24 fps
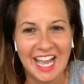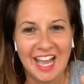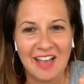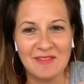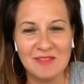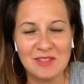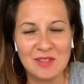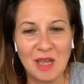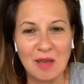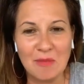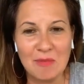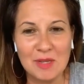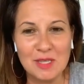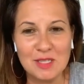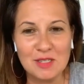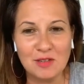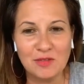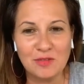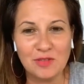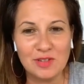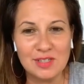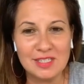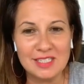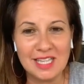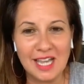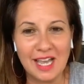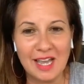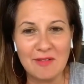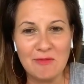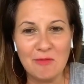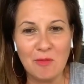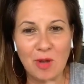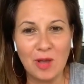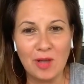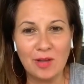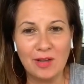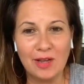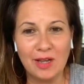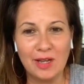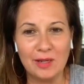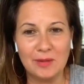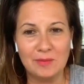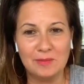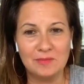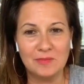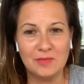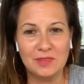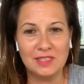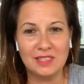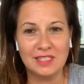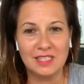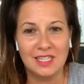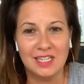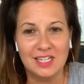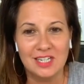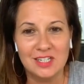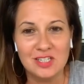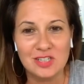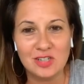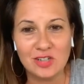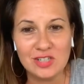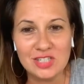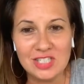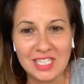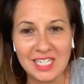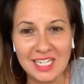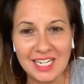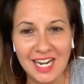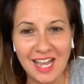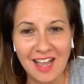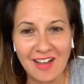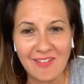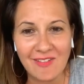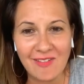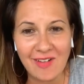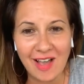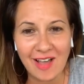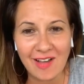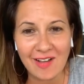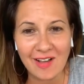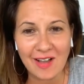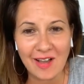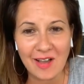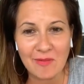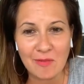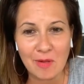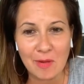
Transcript: I'm so happy it's your first time. Welcome. Georgina, welcome.